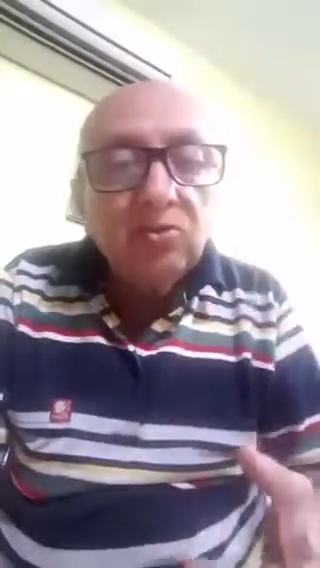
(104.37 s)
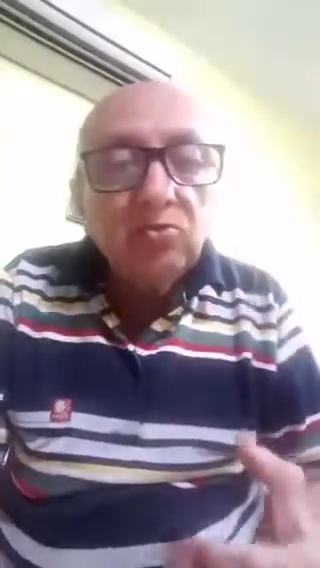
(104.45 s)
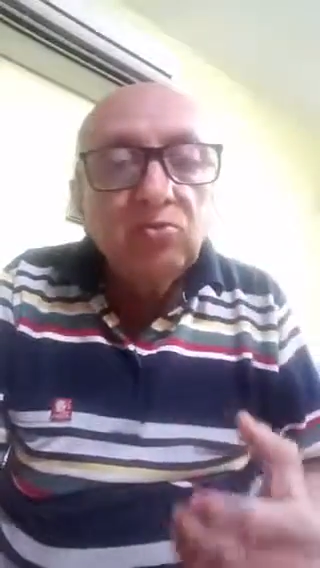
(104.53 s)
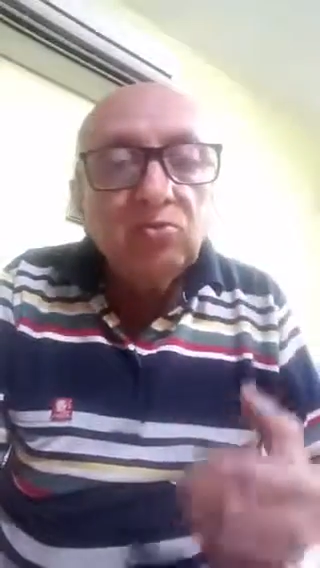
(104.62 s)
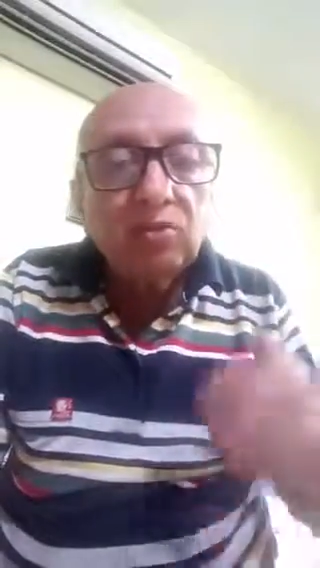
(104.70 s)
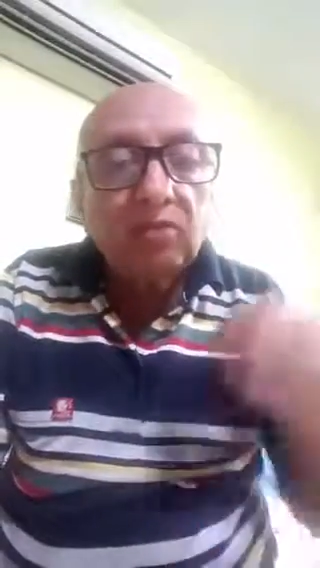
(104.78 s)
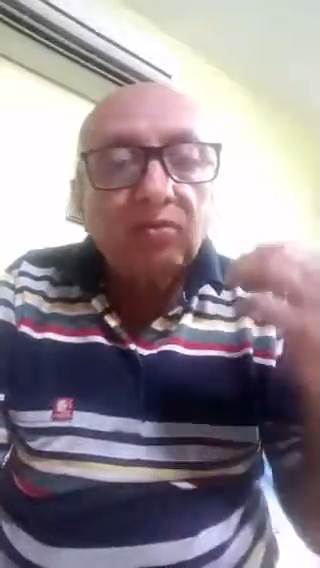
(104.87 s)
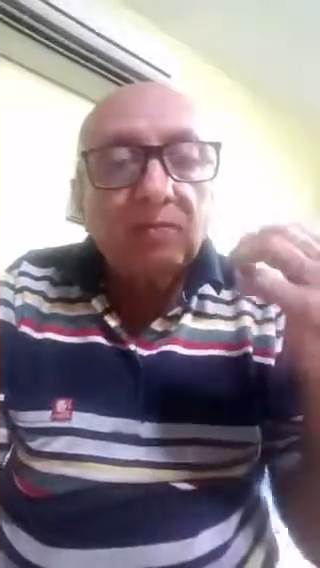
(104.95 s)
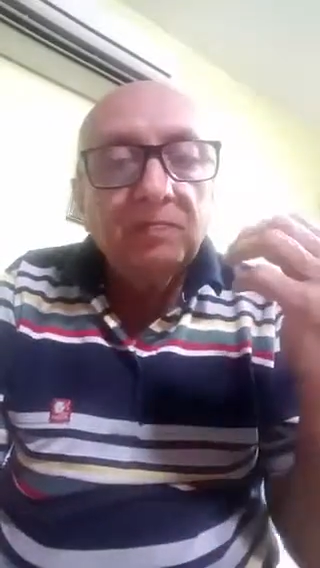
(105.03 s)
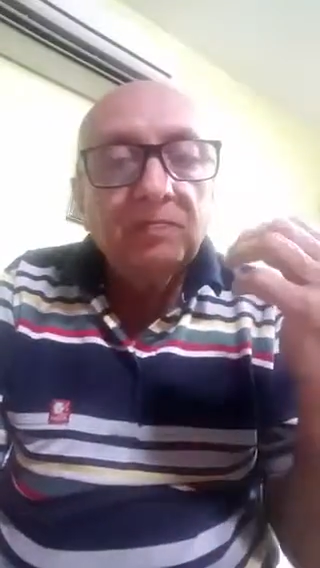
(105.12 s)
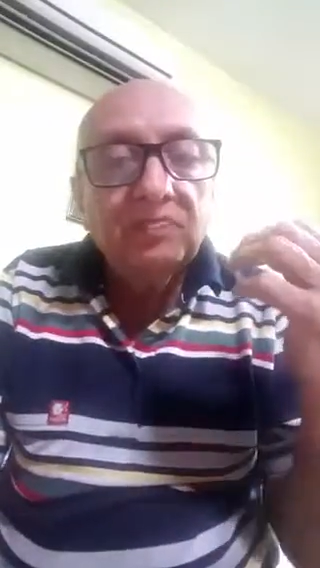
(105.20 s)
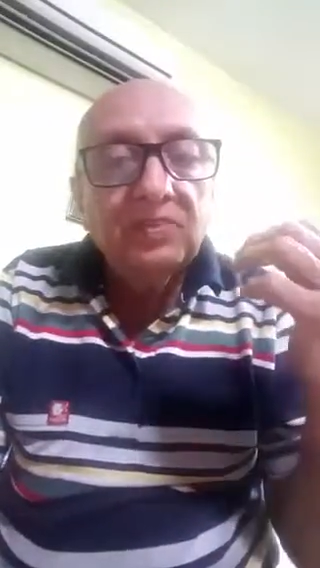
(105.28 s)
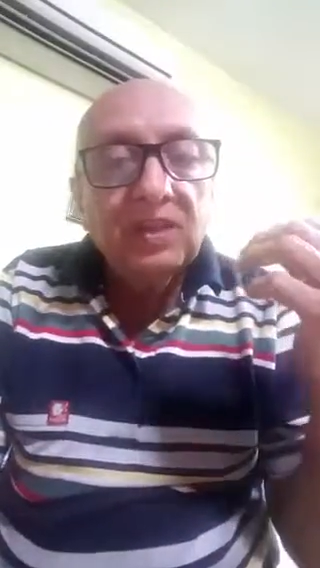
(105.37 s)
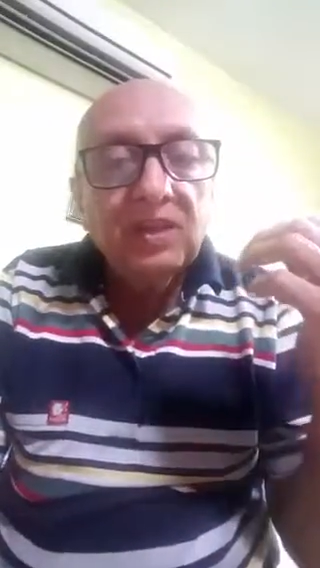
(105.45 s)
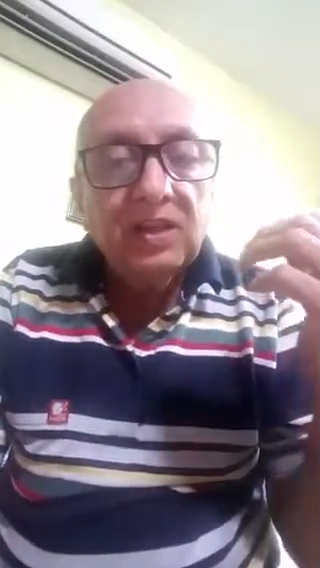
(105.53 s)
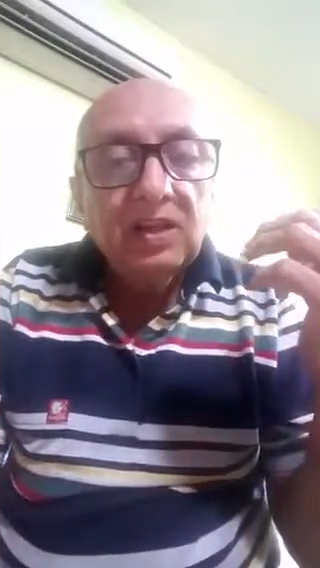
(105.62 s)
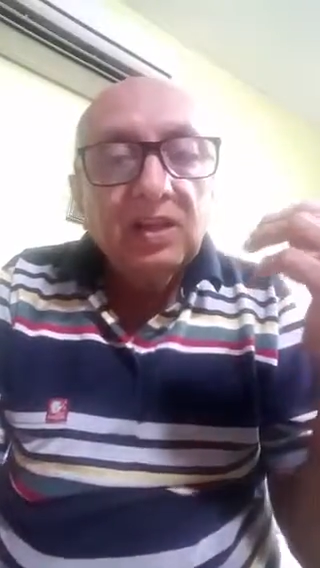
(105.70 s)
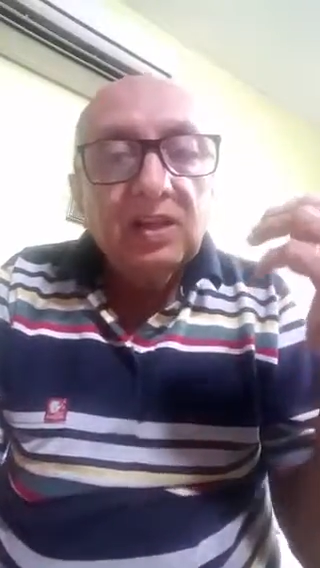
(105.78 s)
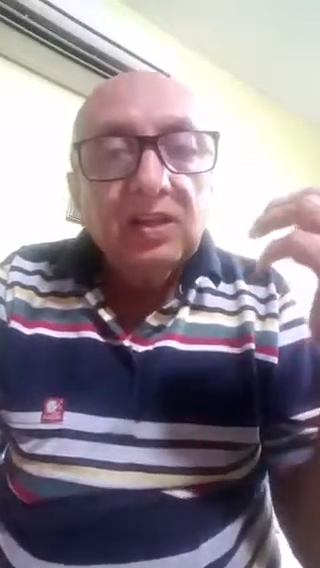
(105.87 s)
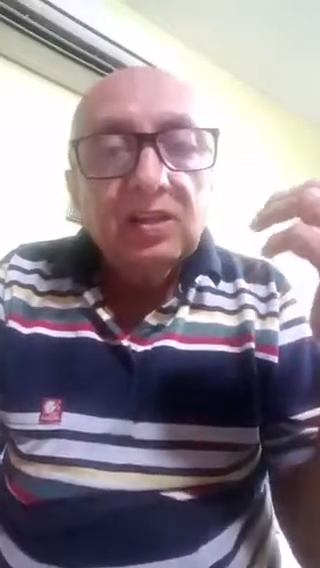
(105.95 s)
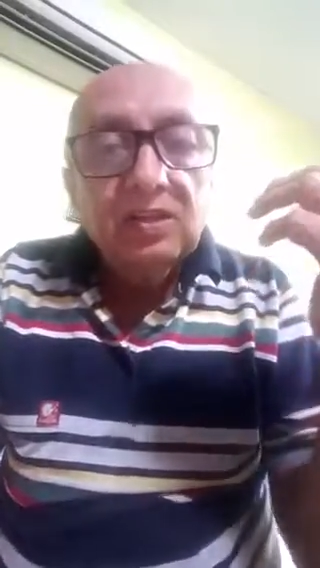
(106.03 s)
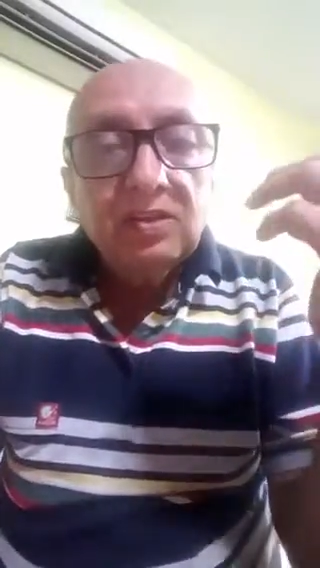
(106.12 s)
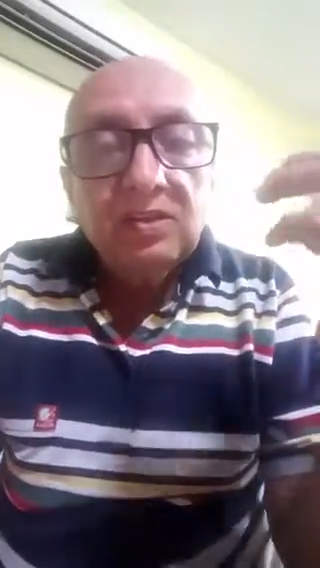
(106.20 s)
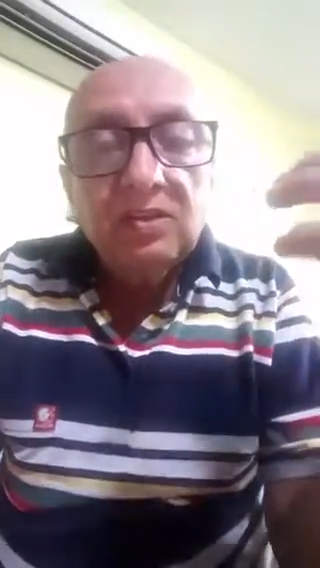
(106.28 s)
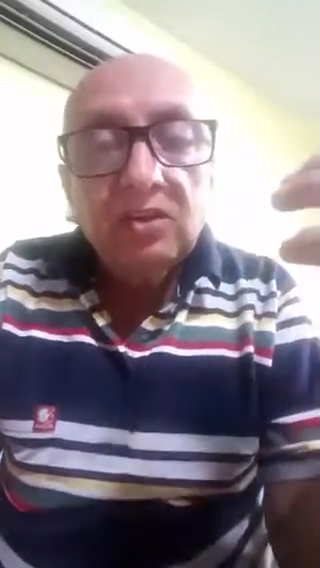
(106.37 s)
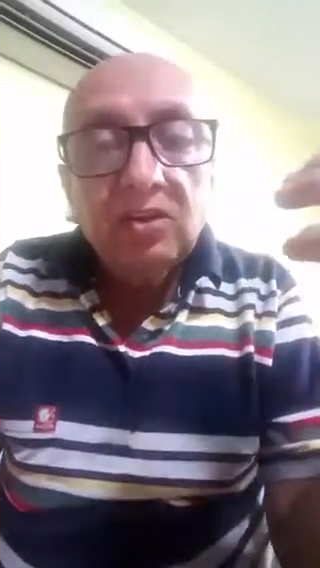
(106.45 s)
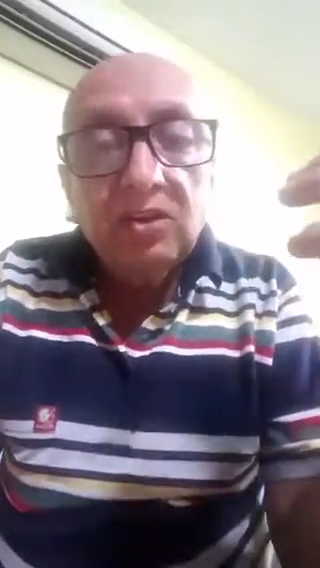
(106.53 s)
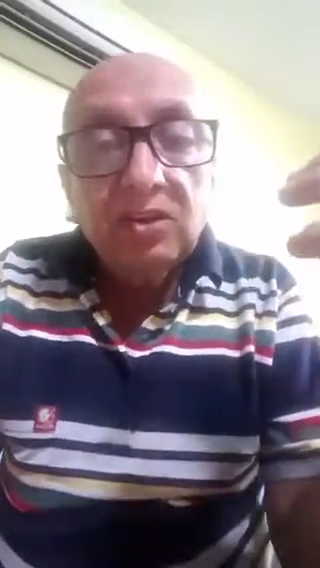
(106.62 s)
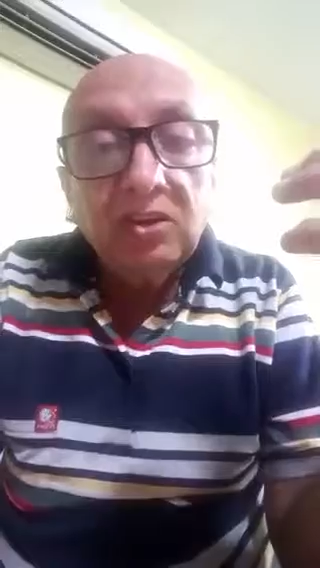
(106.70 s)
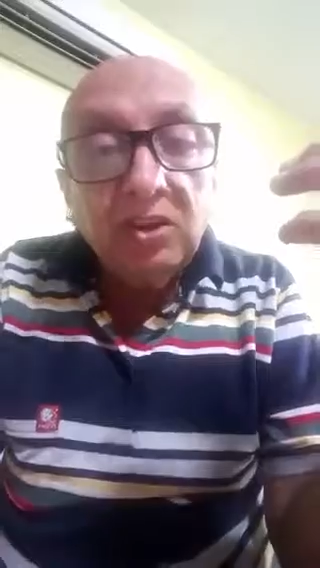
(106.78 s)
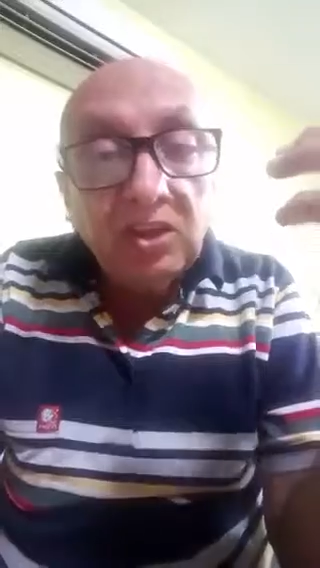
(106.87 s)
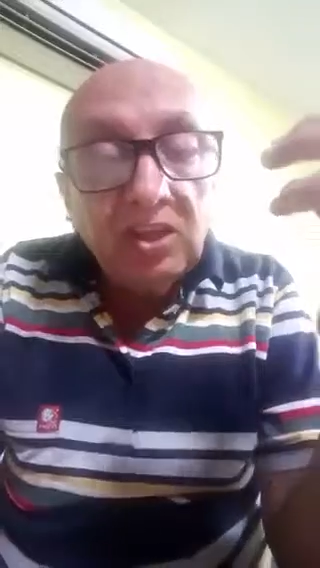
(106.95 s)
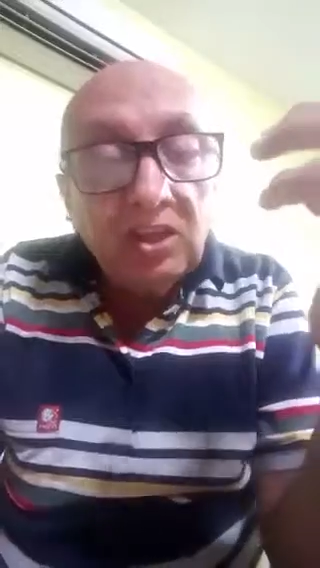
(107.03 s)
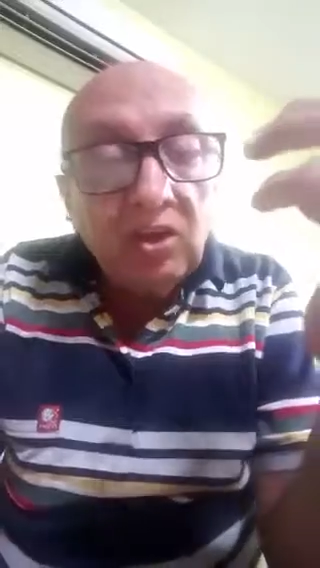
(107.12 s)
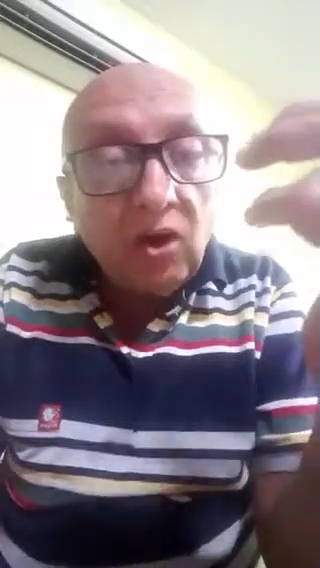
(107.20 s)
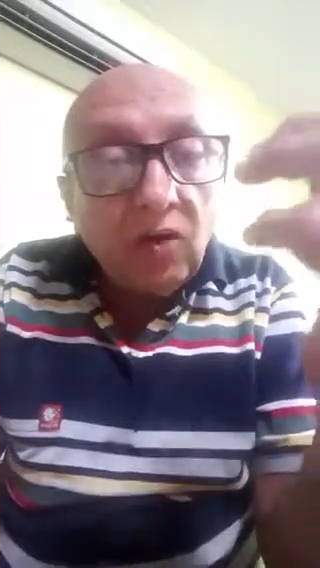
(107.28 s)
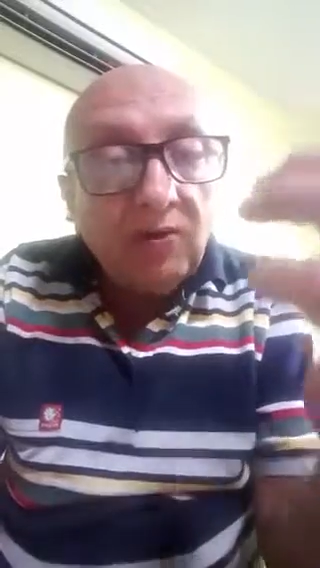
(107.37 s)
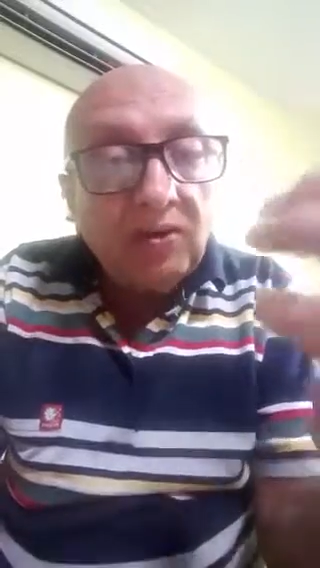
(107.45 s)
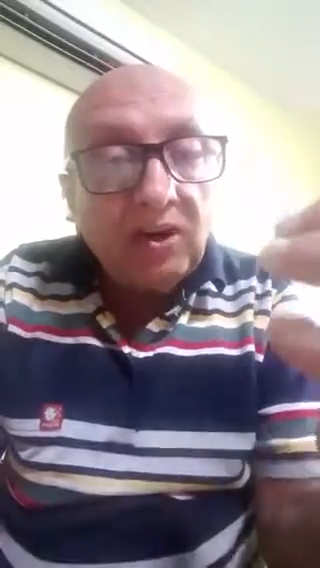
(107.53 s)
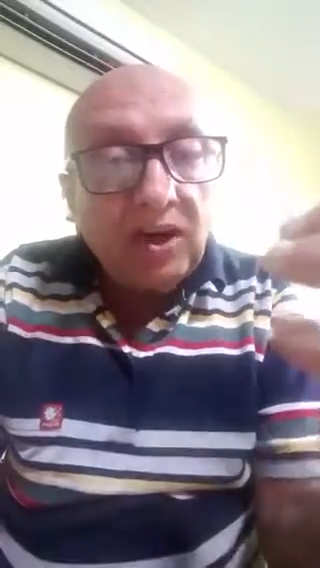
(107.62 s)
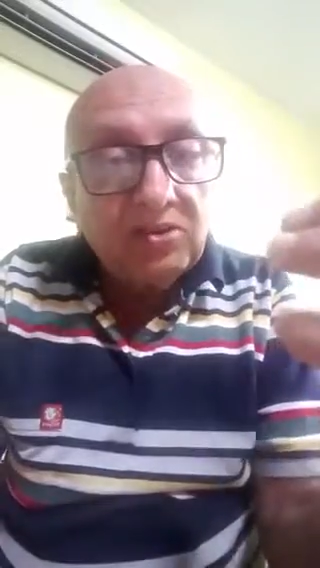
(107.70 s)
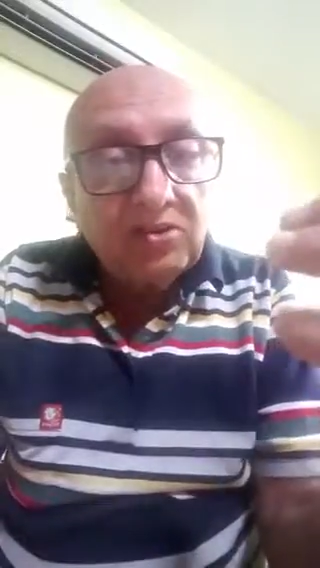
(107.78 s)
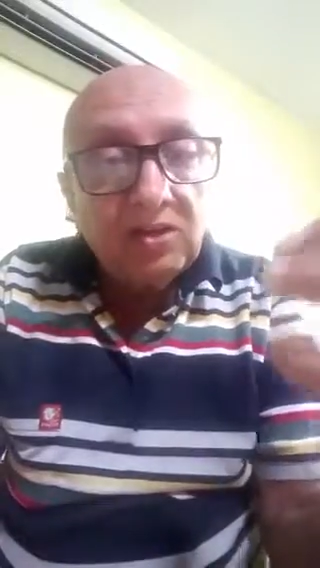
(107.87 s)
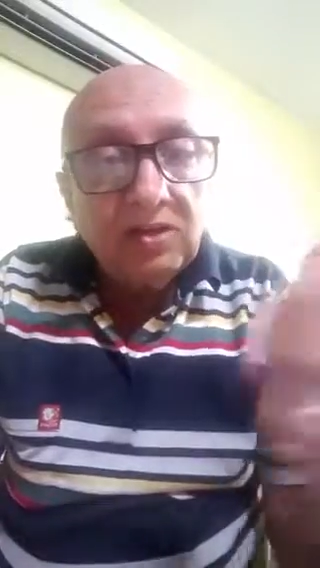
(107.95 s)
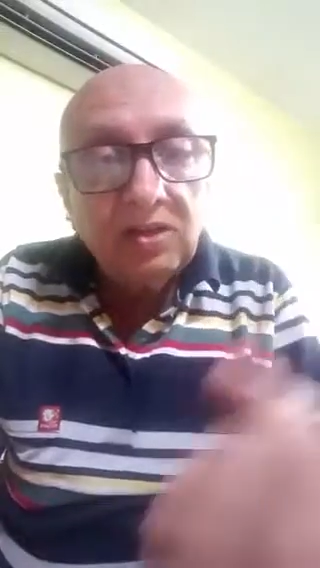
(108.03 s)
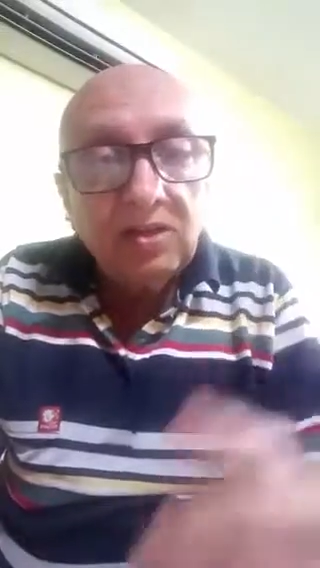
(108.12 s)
use of the law of attraction.